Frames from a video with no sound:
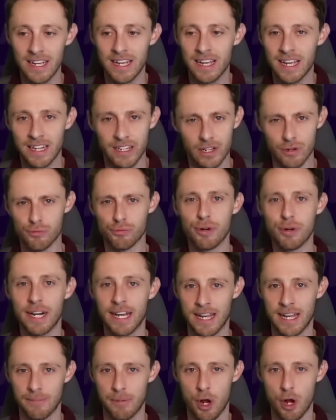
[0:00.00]
And I really
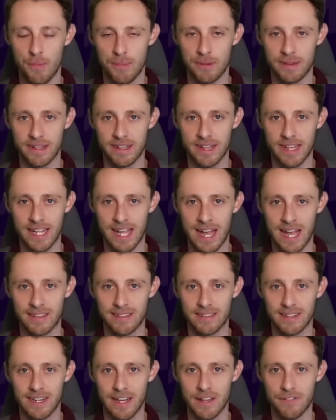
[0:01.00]
am hoping that they can
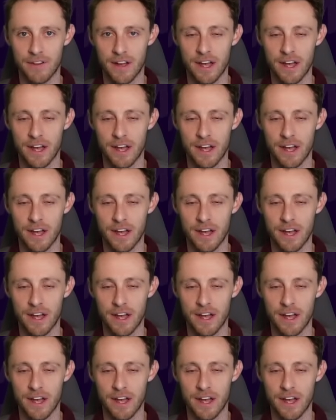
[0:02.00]
deliver.